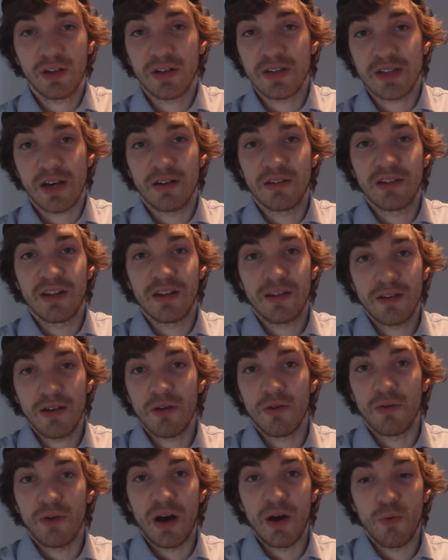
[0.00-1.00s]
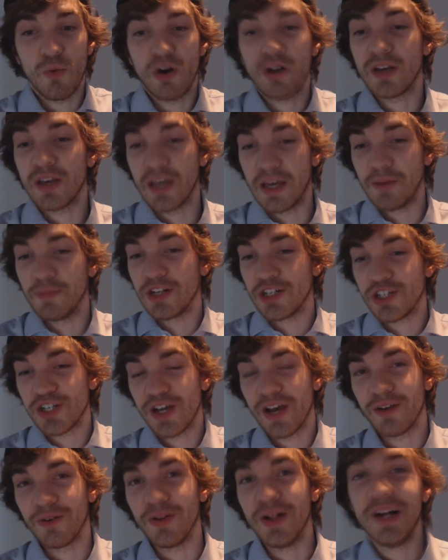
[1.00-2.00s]
decided that no, I want to keep the
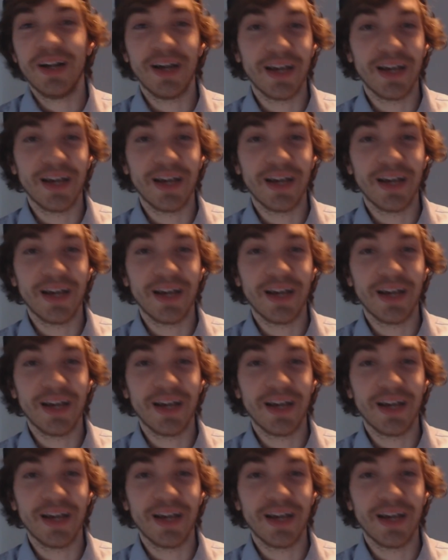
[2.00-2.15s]
channel.